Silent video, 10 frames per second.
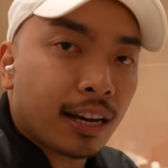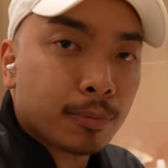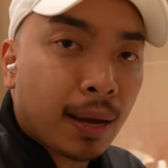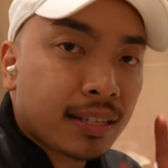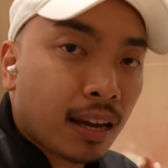in this
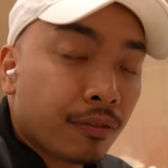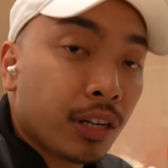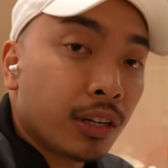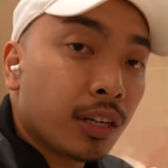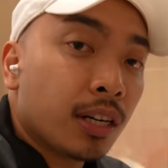past half
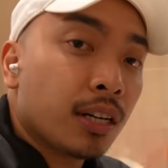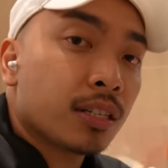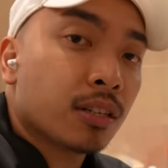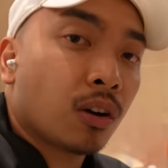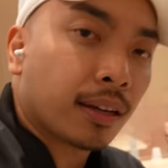year.
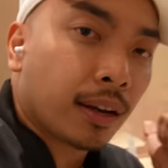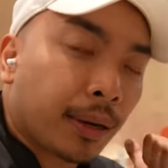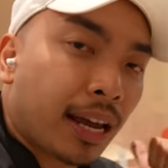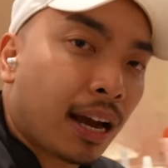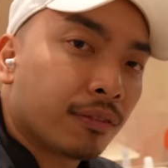So I'm
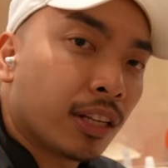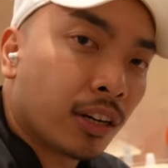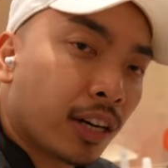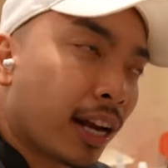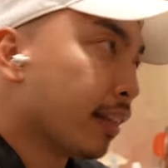gonna have dinner
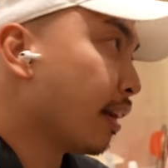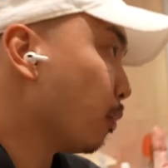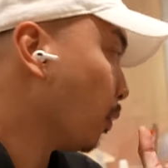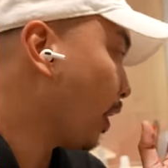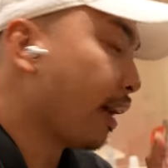and then
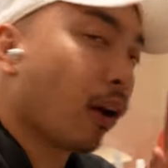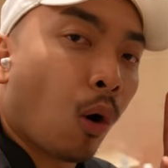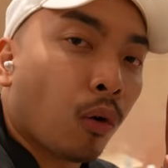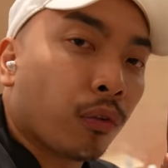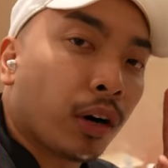we'll head
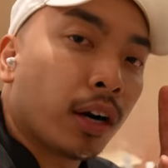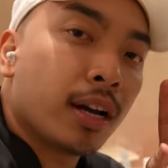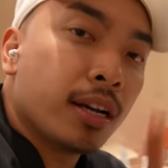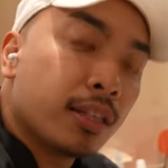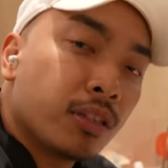over
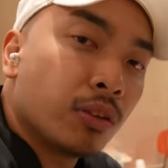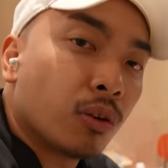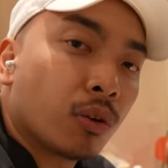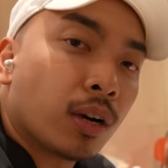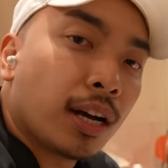to
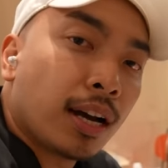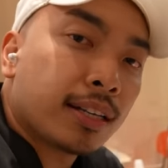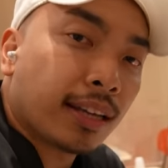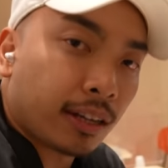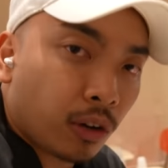
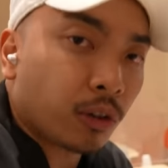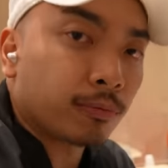Daikoku.